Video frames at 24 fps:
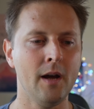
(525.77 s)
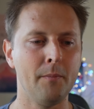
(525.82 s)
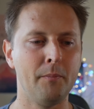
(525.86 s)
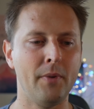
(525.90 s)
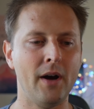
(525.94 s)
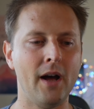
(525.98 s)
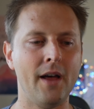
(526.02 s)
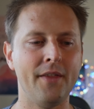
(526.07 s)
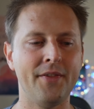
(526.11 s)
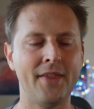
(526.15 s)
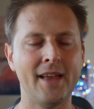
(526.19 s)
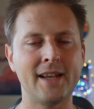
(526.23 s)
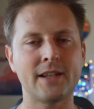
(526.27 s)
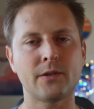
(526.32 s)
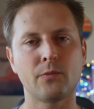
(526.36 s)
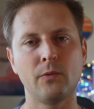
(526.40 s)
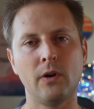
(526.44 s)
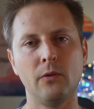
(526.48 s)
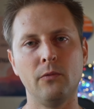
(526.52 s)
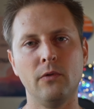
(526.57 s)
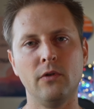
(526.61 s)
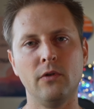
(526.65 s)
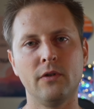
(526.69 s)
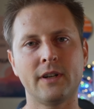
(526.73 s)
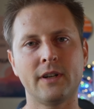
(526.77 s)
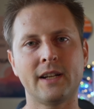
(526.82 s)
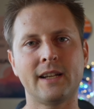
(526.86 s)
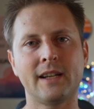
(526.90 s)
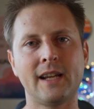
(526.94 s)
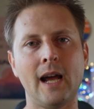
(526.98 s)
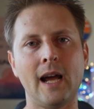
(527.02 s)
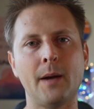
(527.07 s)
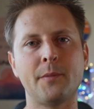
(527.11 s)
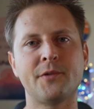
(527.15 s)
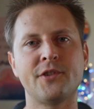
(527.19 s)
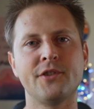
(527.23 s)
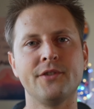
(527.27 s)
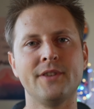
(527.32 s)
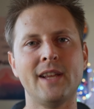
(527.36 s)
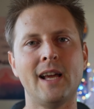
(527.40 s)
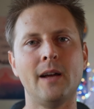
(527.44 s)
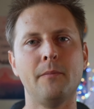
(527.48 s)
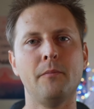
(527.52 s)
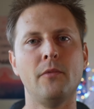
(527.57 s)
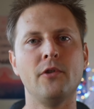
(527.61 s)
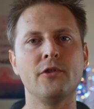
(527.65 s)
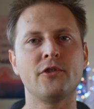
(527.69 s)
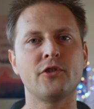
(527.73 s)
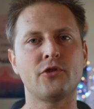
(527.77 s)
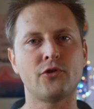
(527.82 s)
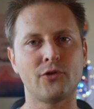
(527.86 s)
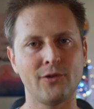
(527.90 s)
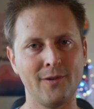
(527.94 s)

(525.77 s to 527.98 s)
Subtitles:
But that's what will capture that most